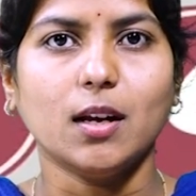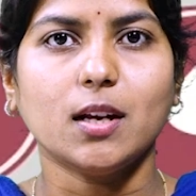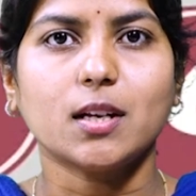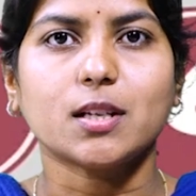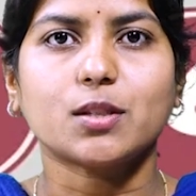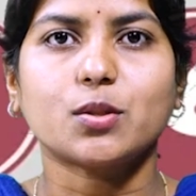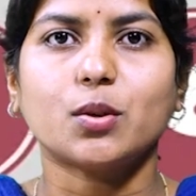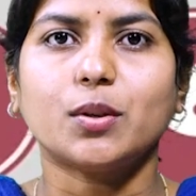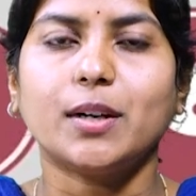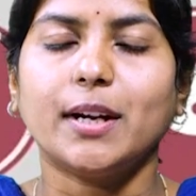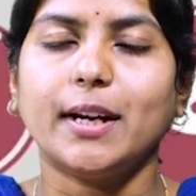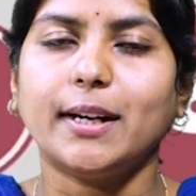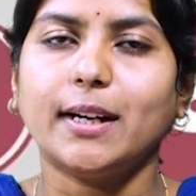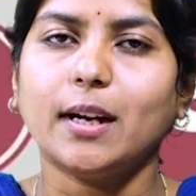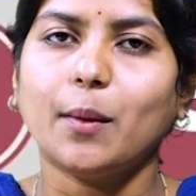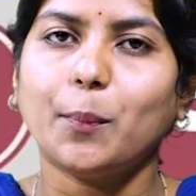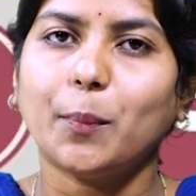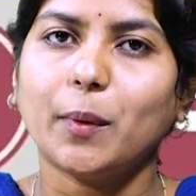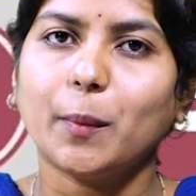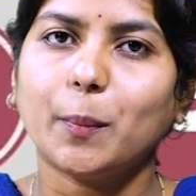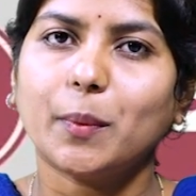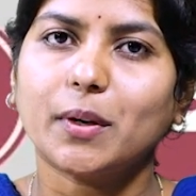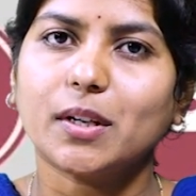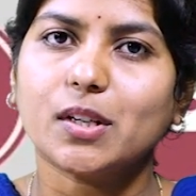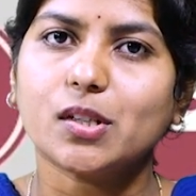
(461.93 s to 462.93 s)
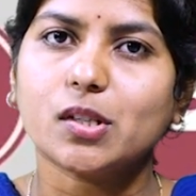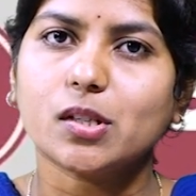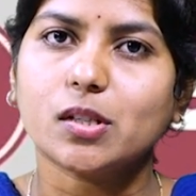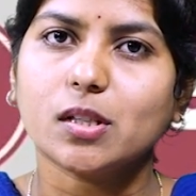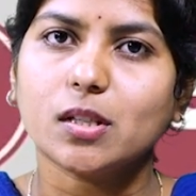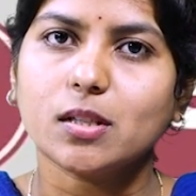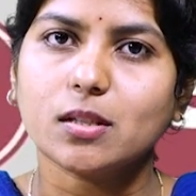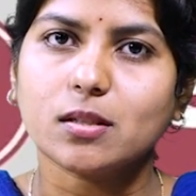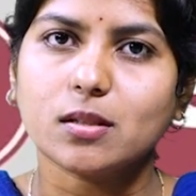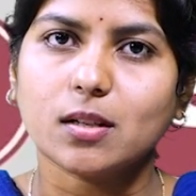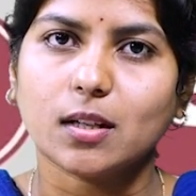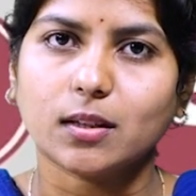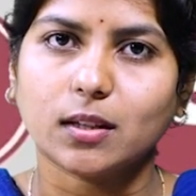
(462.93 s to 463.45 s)
So data preparation
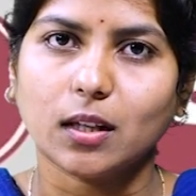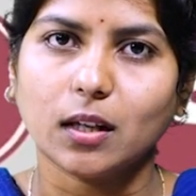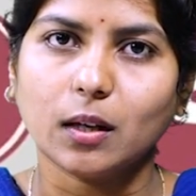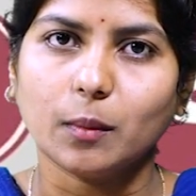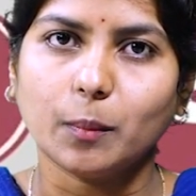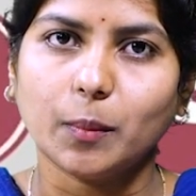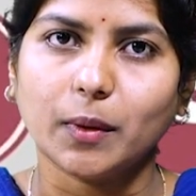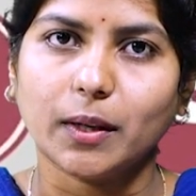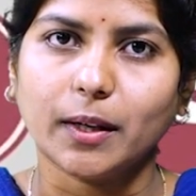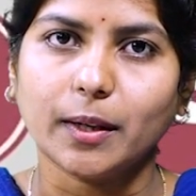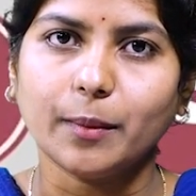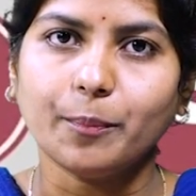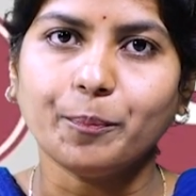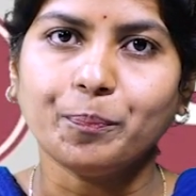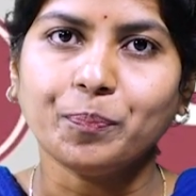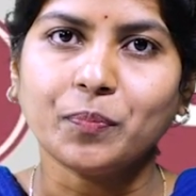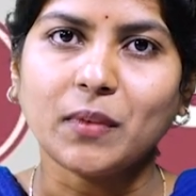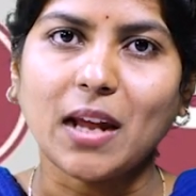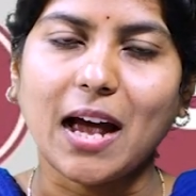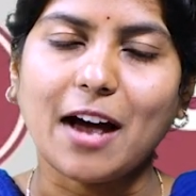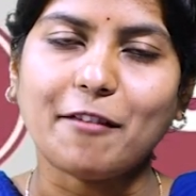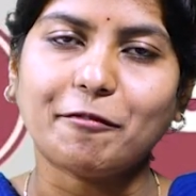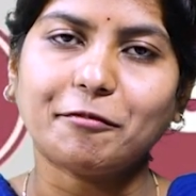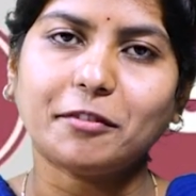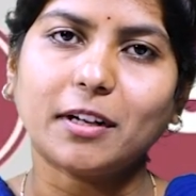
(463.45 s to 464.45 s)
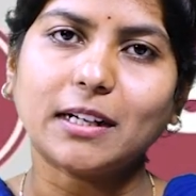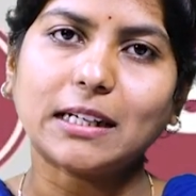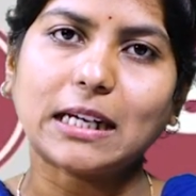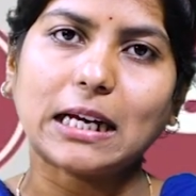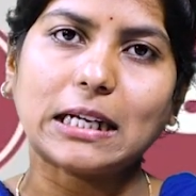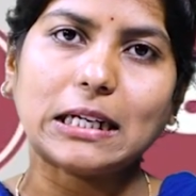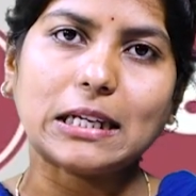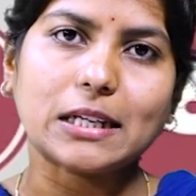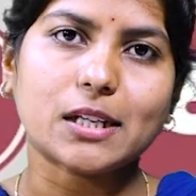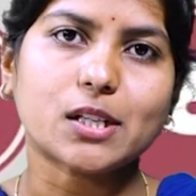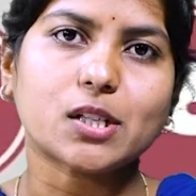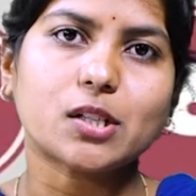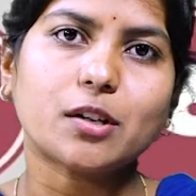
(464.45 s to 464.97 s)
is nothing but after
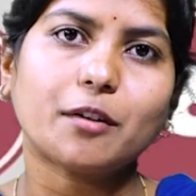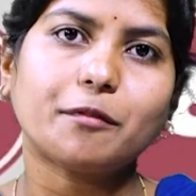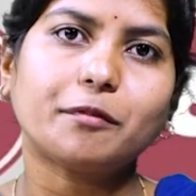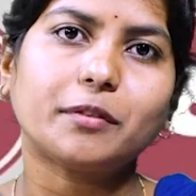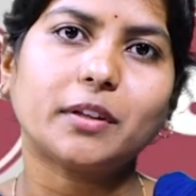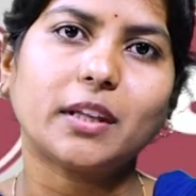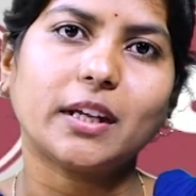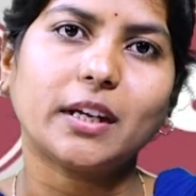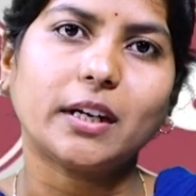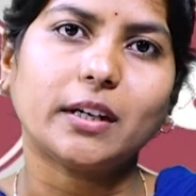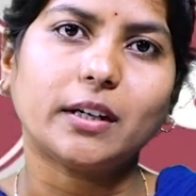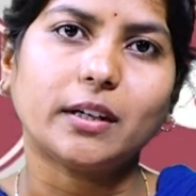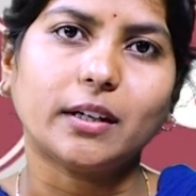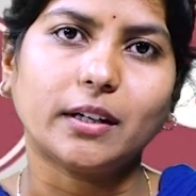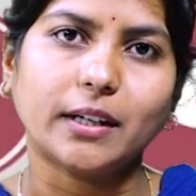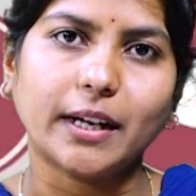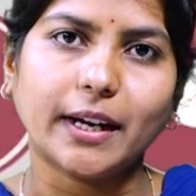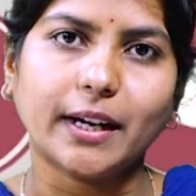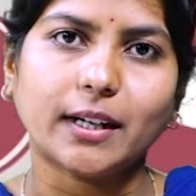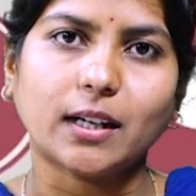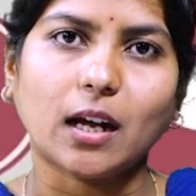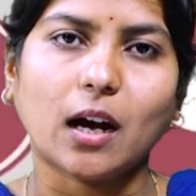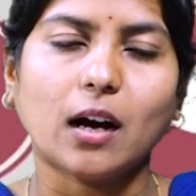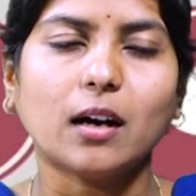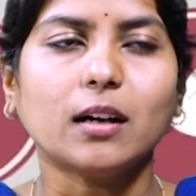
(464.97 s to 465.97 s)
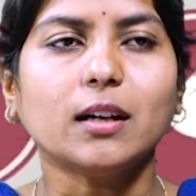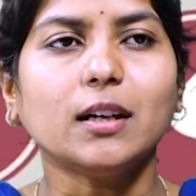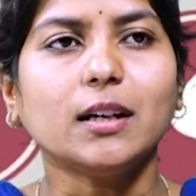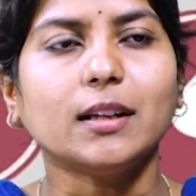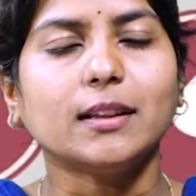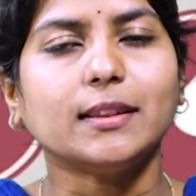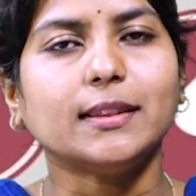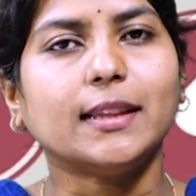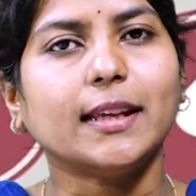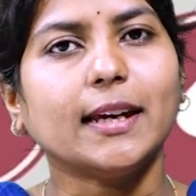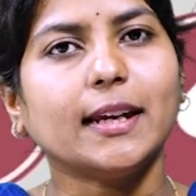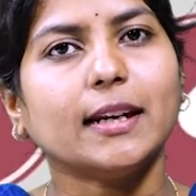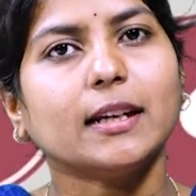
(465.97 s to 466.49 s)
collection of the data,
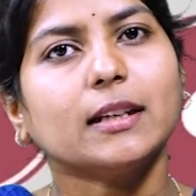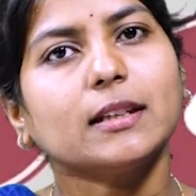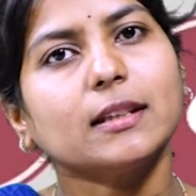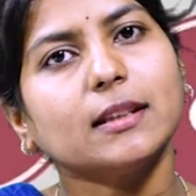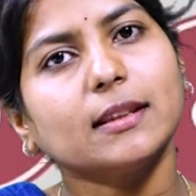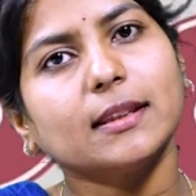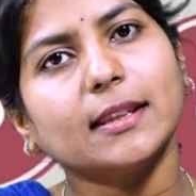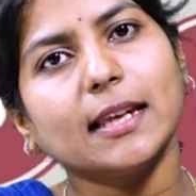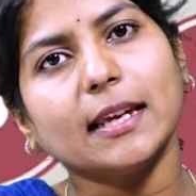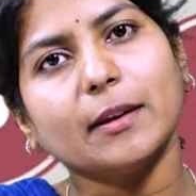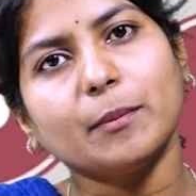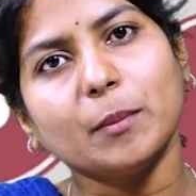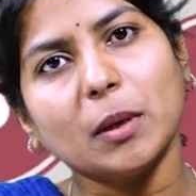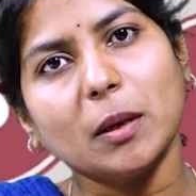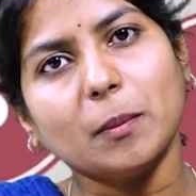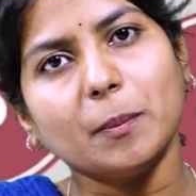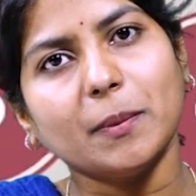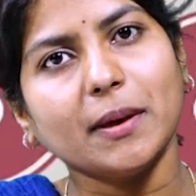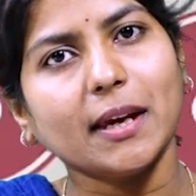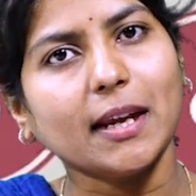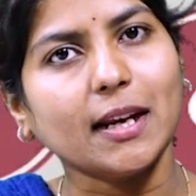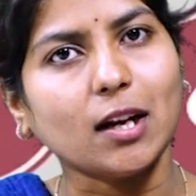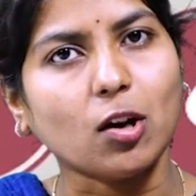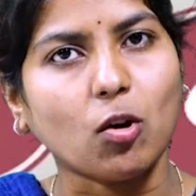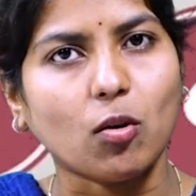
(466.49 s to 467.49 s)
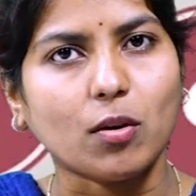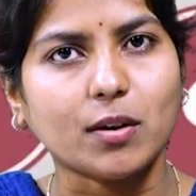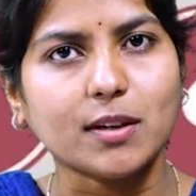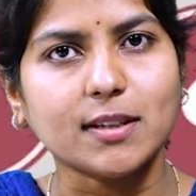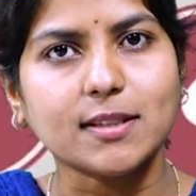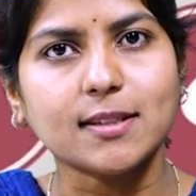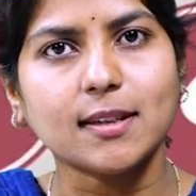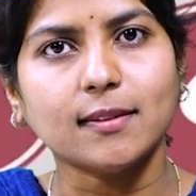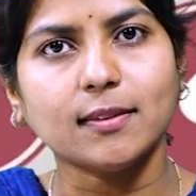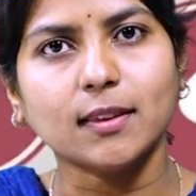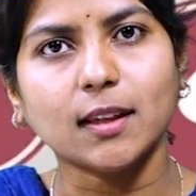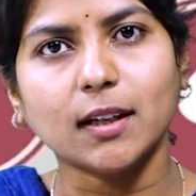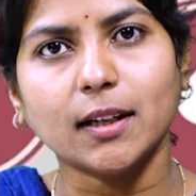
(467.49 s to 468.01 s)
there may be a
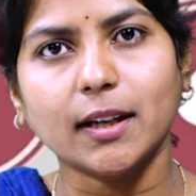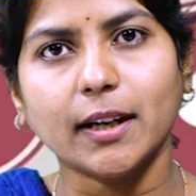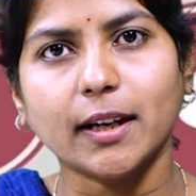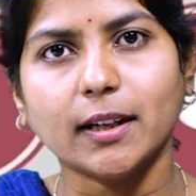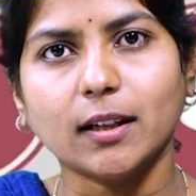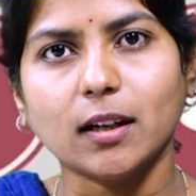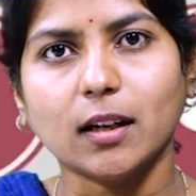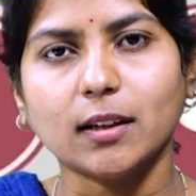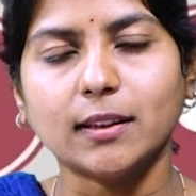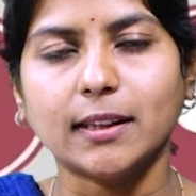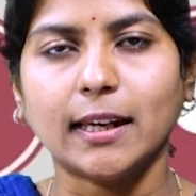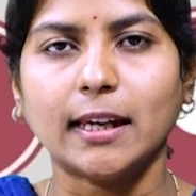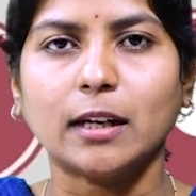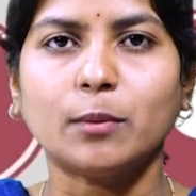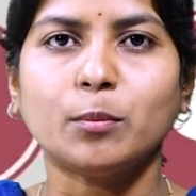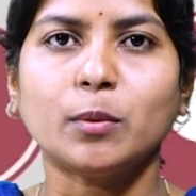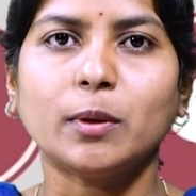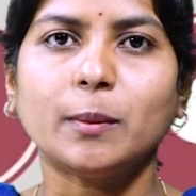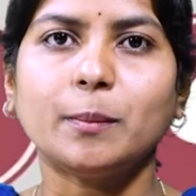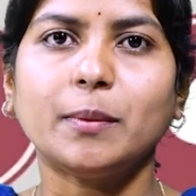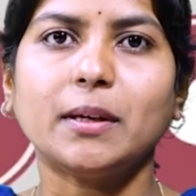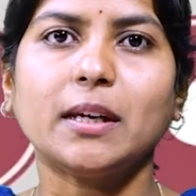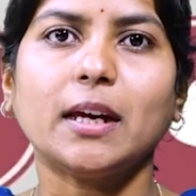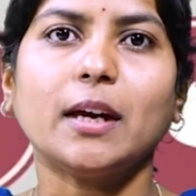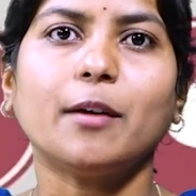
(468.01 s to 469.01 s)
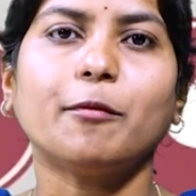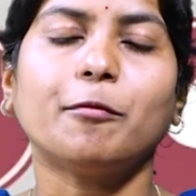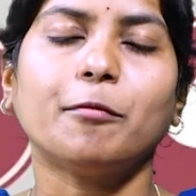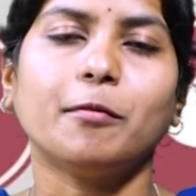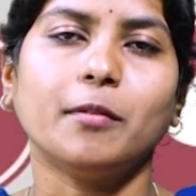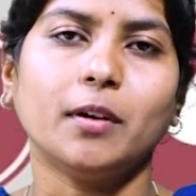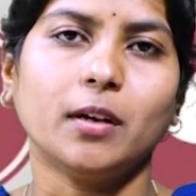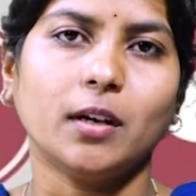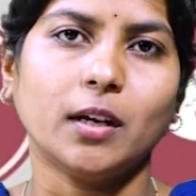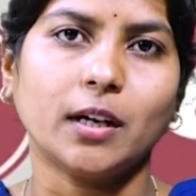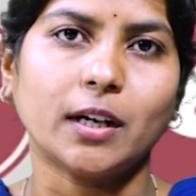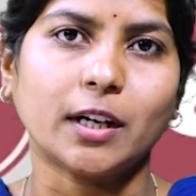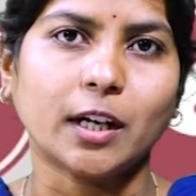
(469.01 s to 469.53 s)
noise in the data, there may be
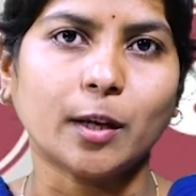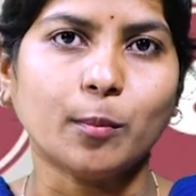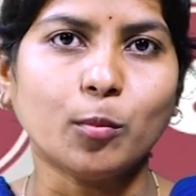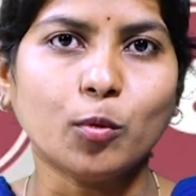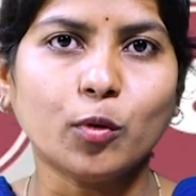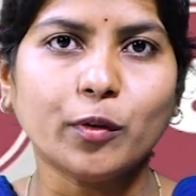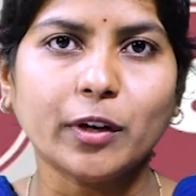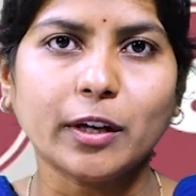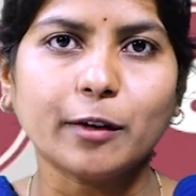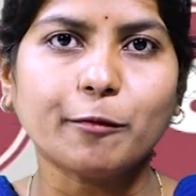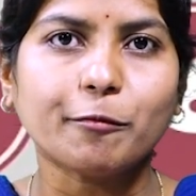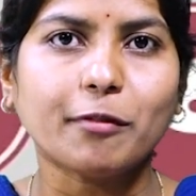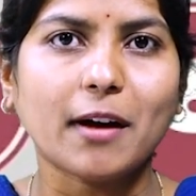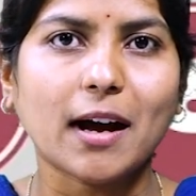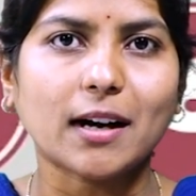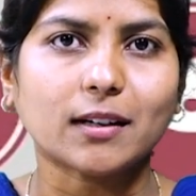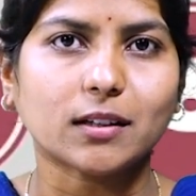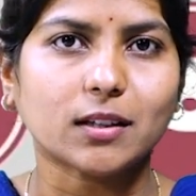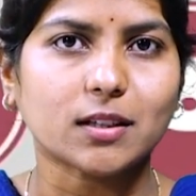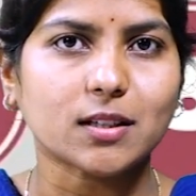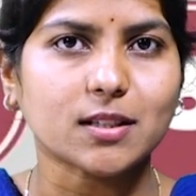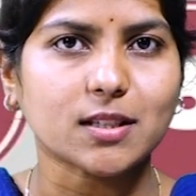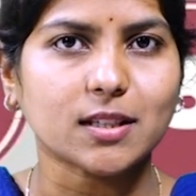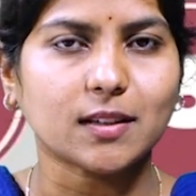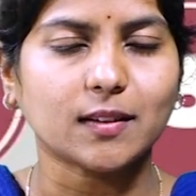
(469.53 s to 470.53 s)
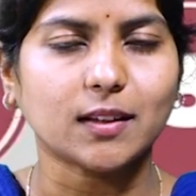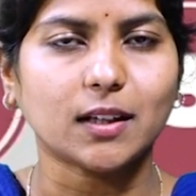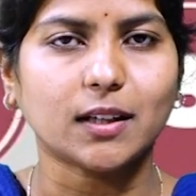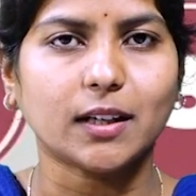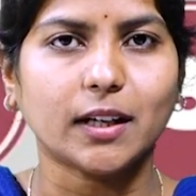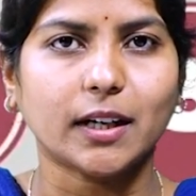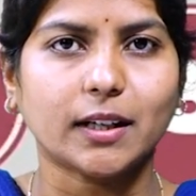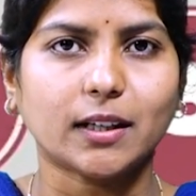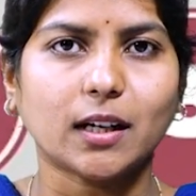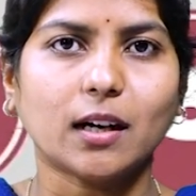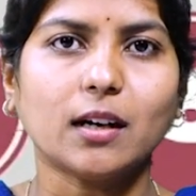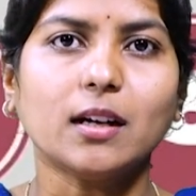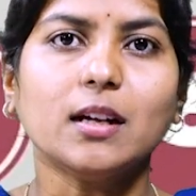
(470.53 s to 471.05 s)
a removing factors in the
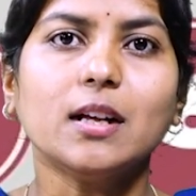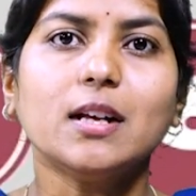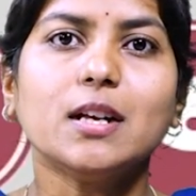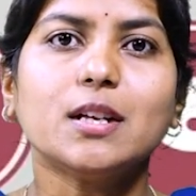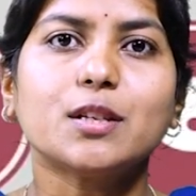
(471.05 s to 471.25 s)
data.